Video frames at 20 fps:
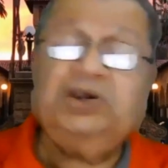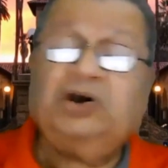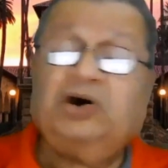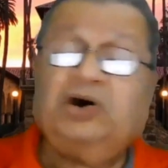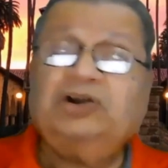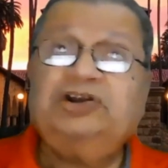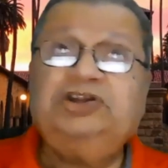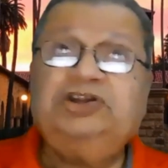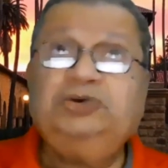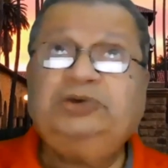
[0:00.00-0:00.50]

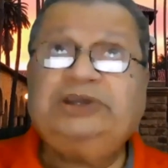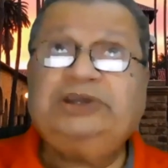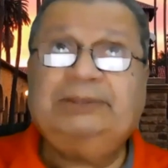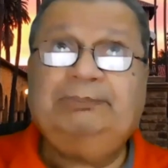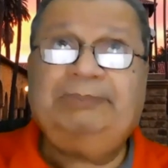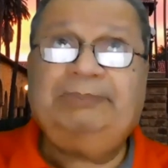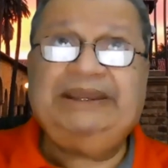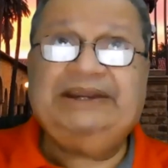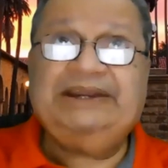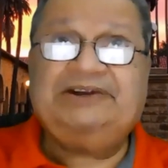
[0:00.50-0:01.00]
Or you
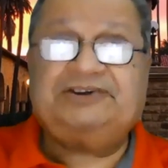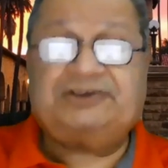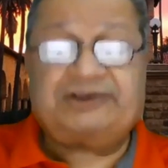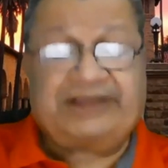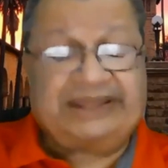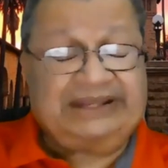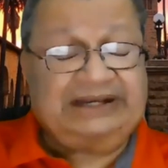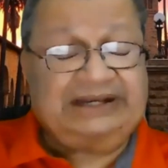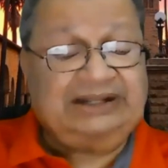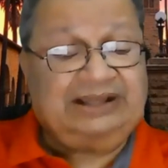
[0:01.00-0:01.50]
can be a
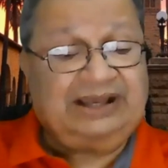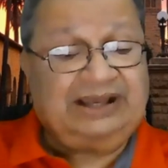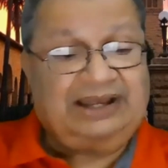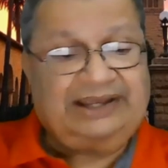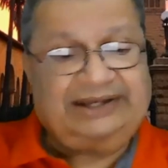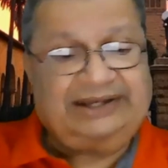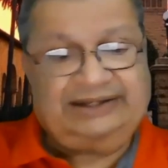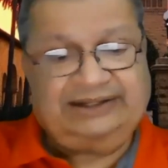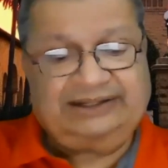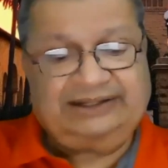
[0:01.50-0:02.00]
trail
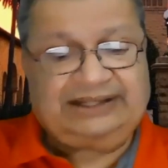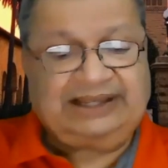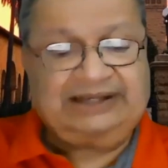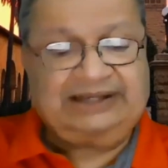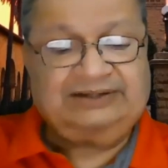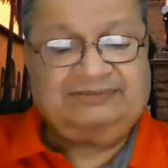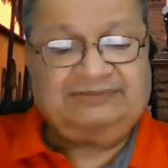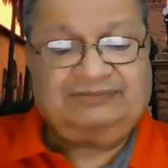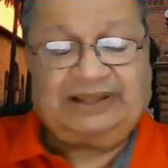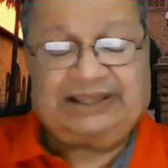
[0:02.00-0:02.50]
guide and
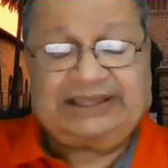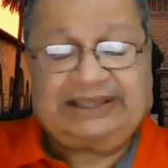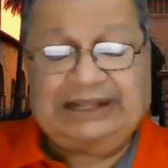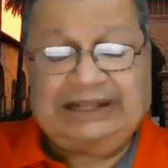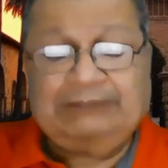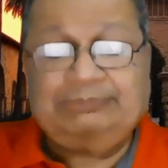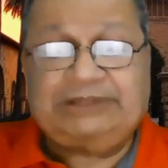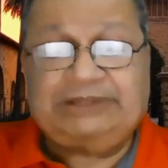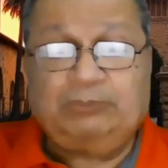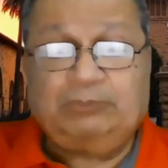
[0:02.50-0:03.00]
kind of like
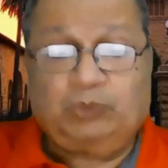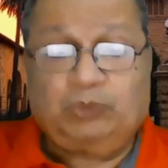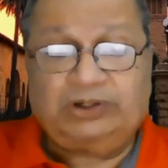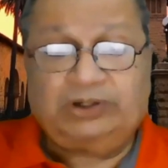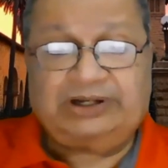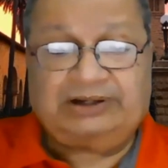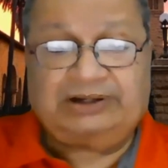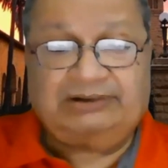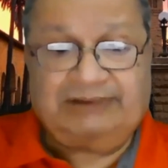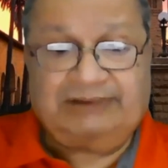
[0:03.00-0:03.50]
help them
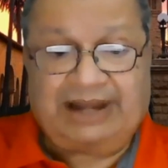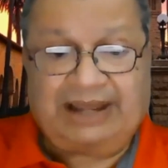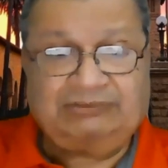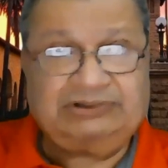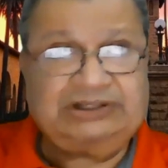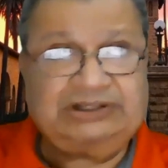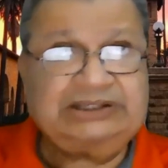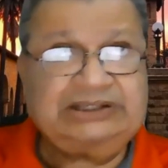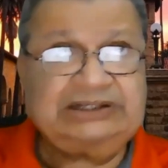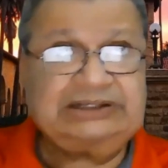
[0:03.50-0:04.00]
work
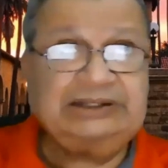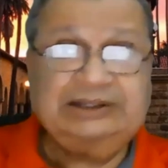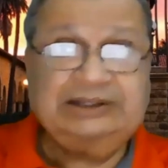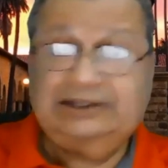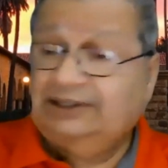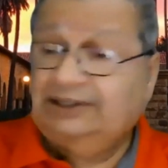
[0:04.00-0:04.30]
around it.